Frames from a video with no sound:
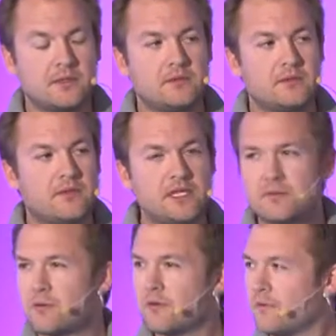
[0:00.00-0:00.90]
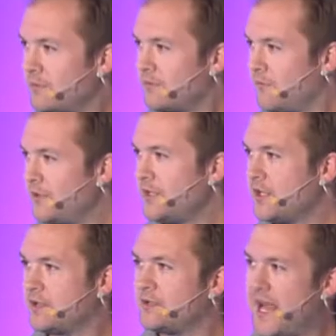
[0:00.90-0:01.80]
These were really
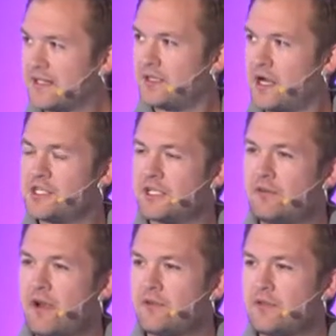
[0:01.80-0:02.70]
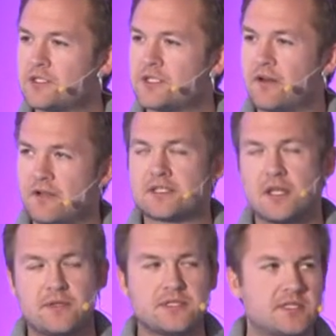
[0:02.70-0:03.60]
technologically revolutionary in
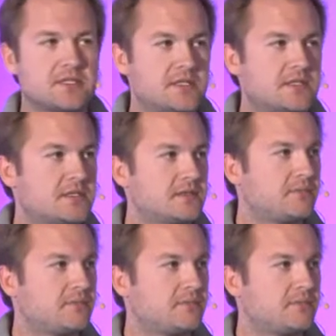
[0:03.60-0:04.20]
some instances